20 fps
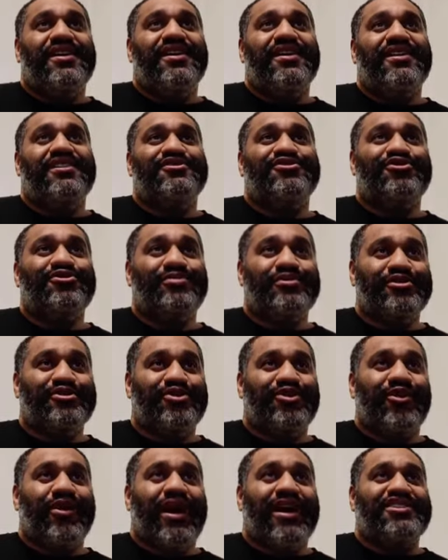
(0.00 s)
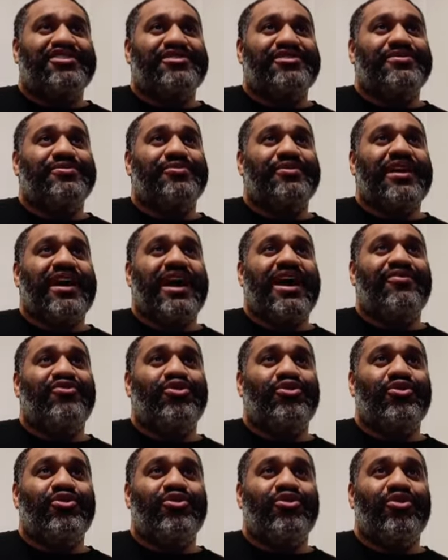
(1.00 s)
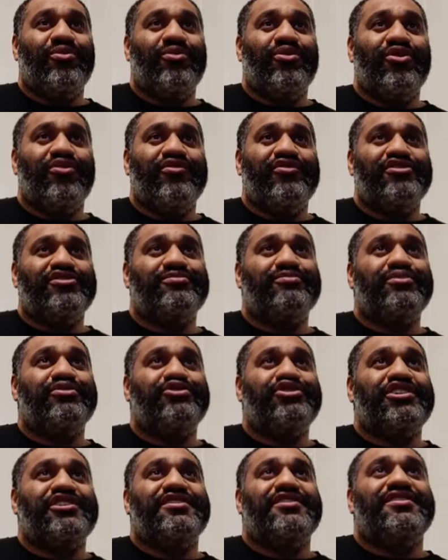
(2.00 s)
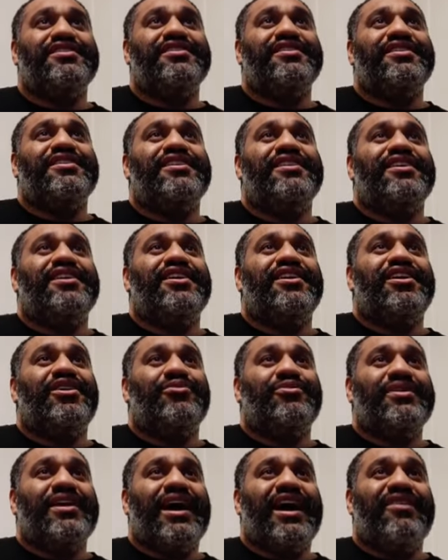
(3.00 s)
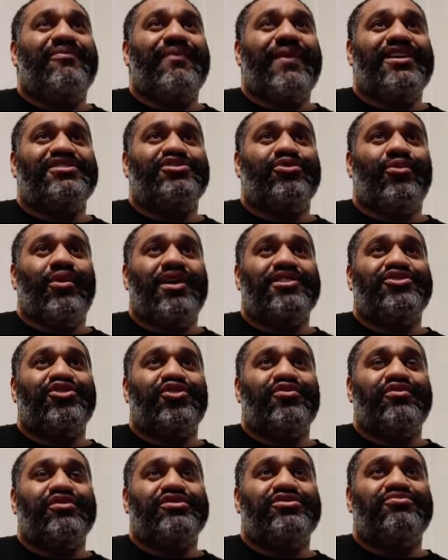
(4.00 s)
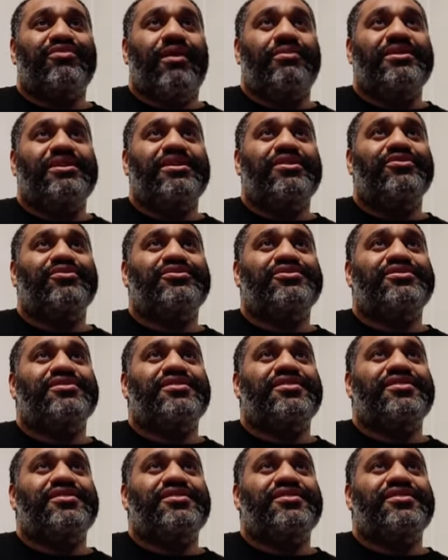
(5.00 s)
Super Junior action. We have Yuya Uemura versus Bushi. We have Master Wato versus Robbie Eagles.